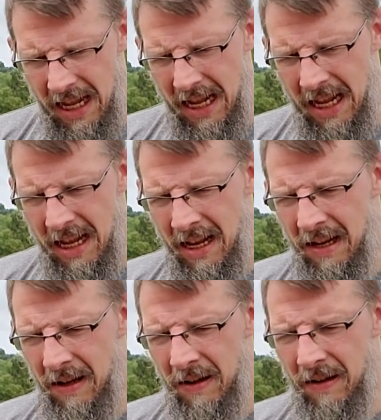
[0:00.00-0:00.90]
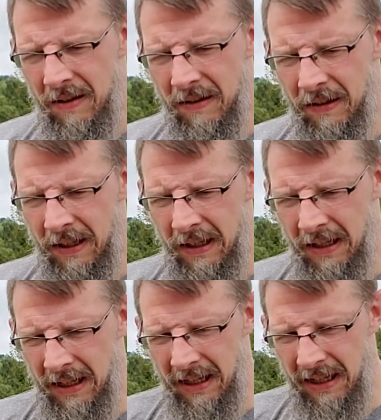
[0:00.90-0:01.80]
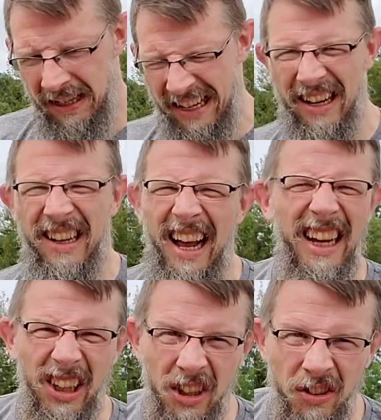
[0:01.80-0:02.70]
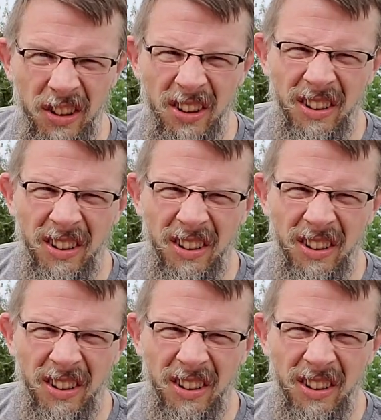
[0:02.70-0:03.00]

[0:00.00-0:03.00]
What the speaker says: is, I like guns too.